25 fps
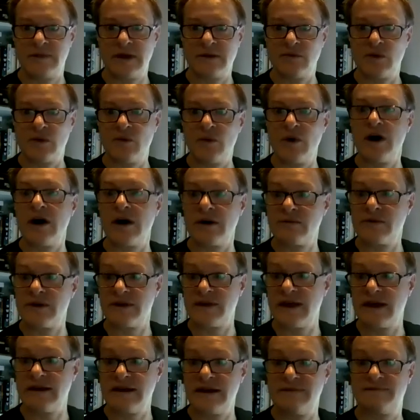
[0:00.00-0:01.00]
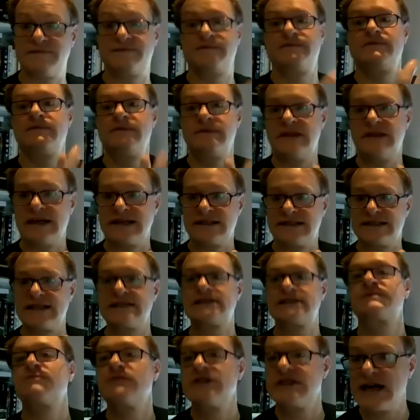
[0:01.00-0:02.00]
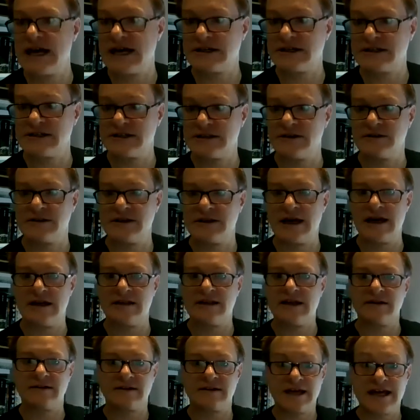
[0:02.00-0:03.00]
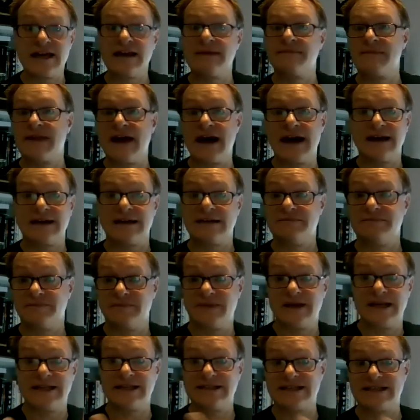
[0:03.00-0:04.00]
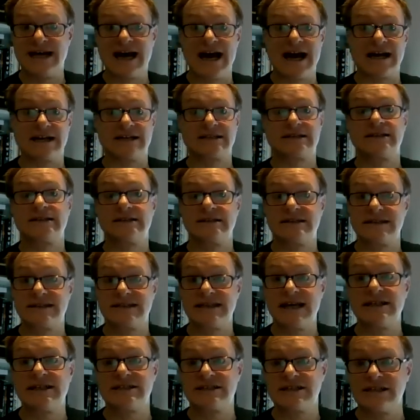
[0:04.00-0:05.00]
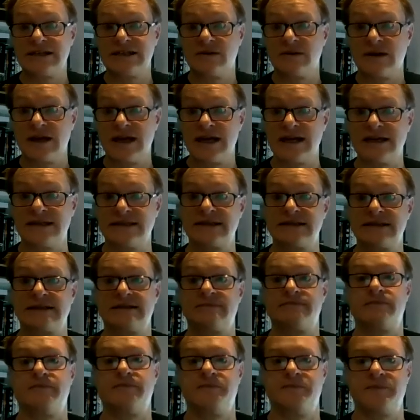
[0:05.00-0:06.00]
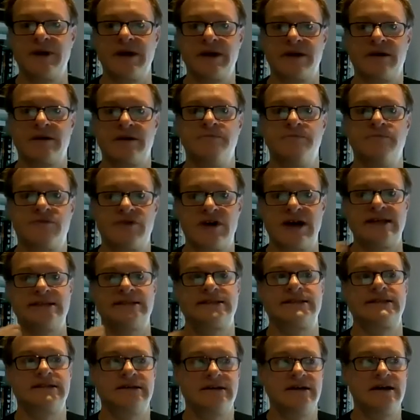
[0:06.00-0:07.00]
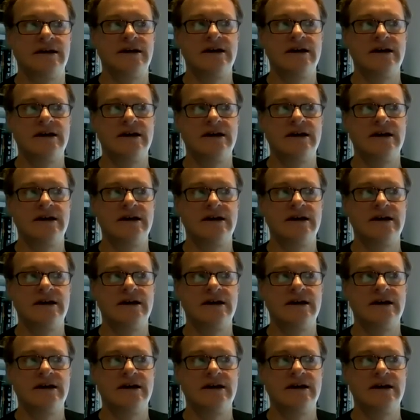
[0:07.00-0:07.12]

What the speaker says: work with it. If there's disk protection on there, they'll keep that intact, because essentially all it is a compressed,